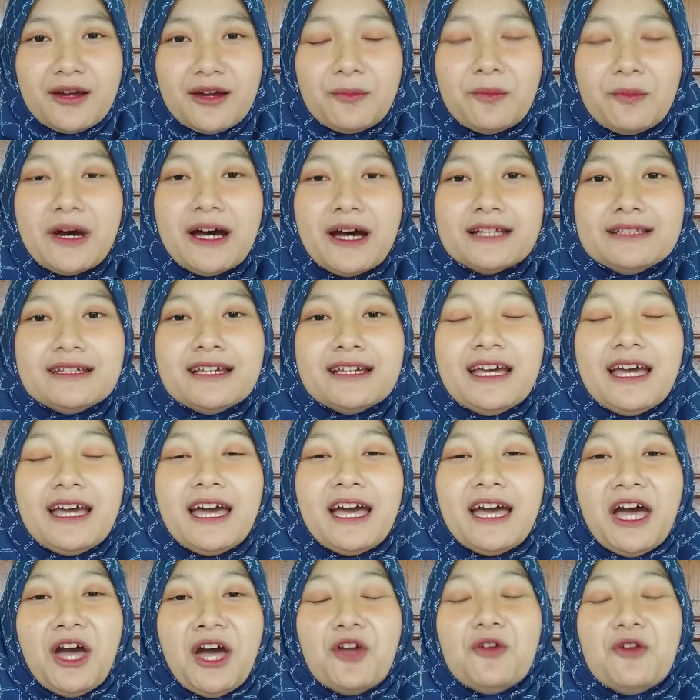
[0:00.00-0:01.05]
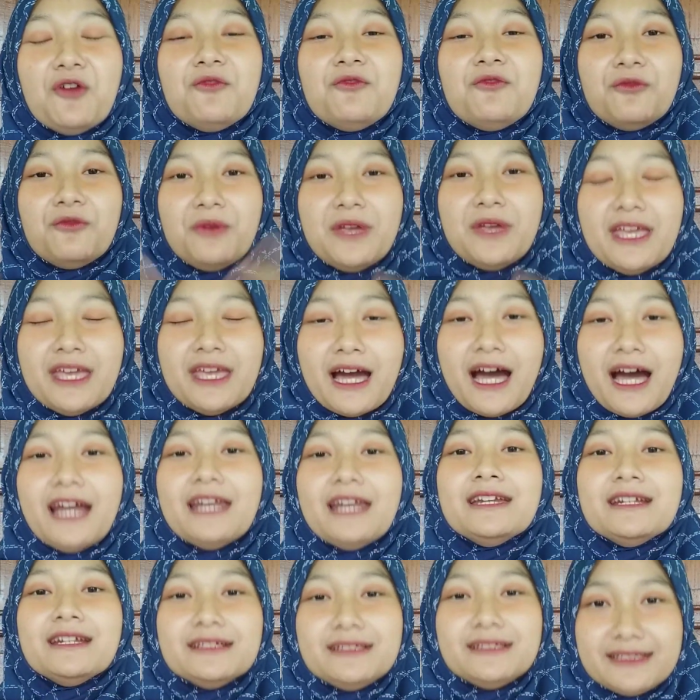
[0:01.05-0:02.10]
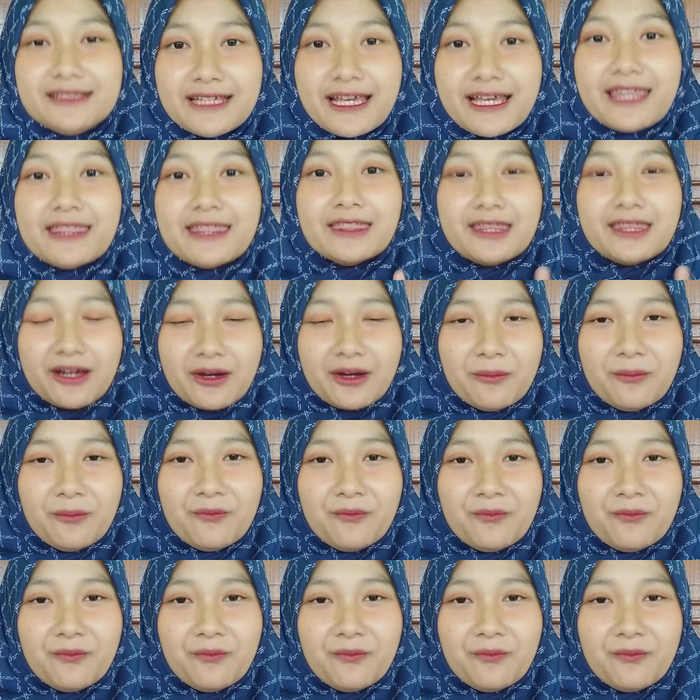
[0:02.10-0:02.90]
But if we understand them,